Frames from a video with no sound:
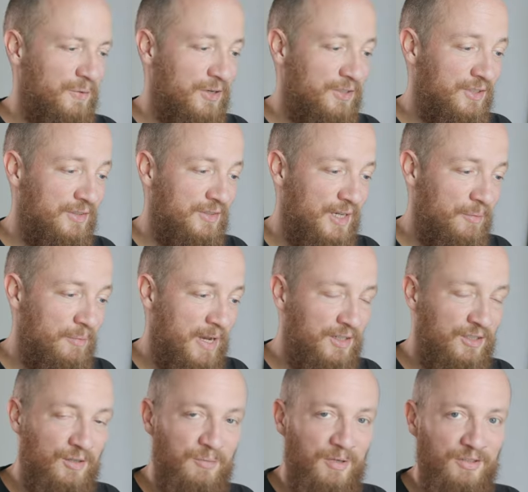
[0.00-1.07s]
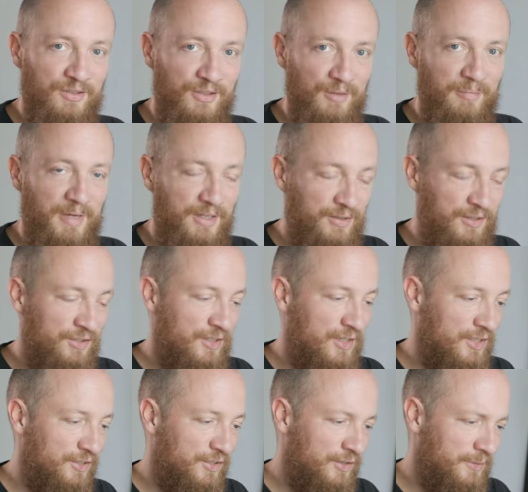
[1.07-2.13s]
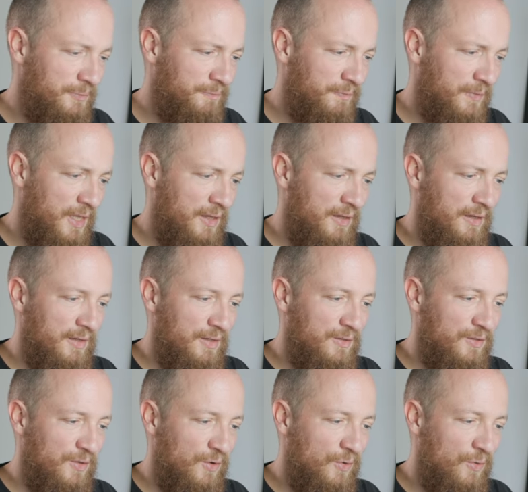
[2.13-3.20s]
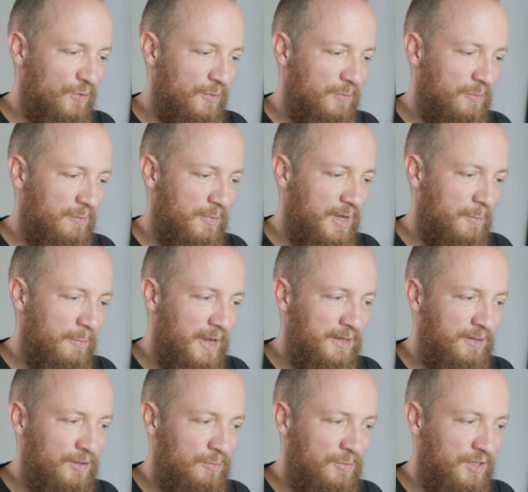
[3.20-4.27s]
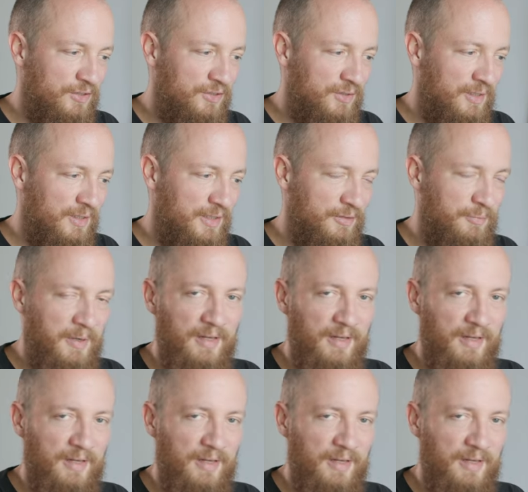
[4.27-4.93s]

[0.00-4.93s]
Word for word: which is a micromodule battery charger. So a micro module is